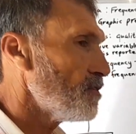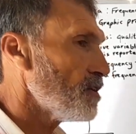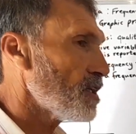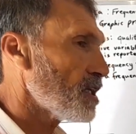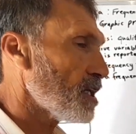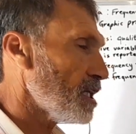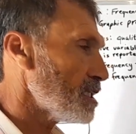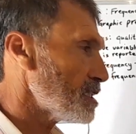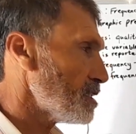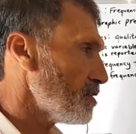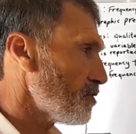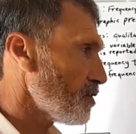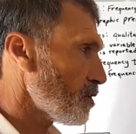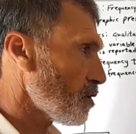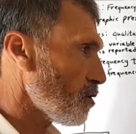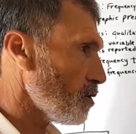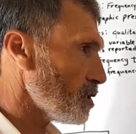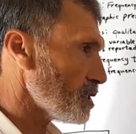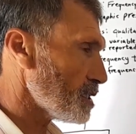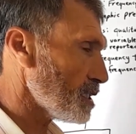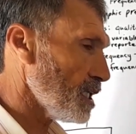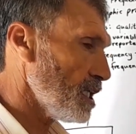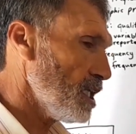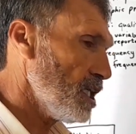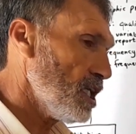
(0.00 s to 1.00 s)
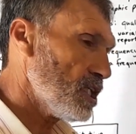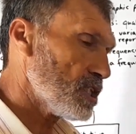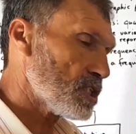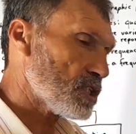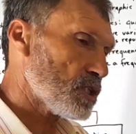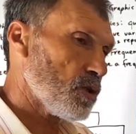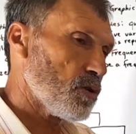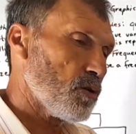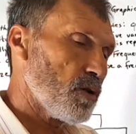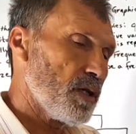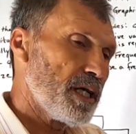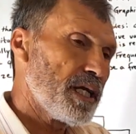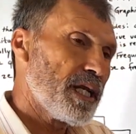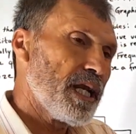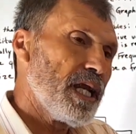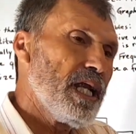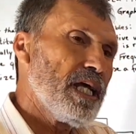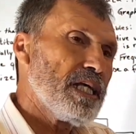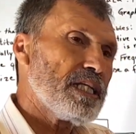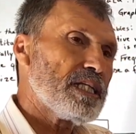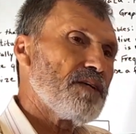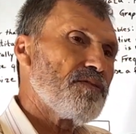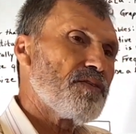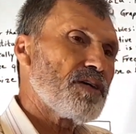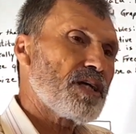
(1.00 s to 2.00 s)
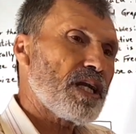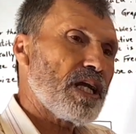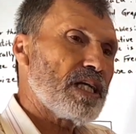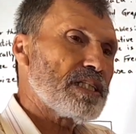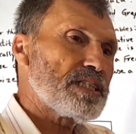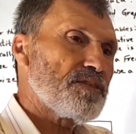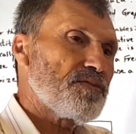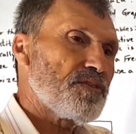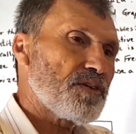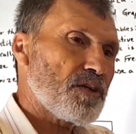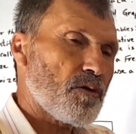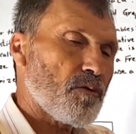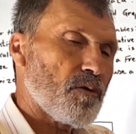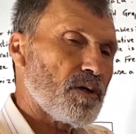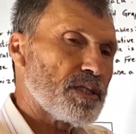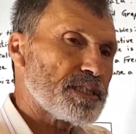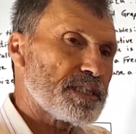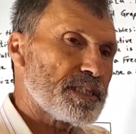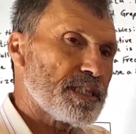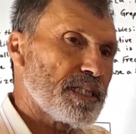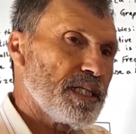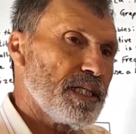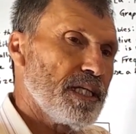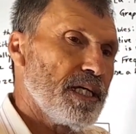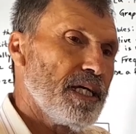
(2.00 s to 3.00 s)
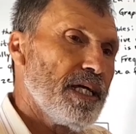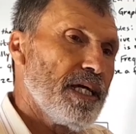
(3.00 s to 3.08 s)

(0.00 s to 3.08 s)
class frequency. So a relative class frequency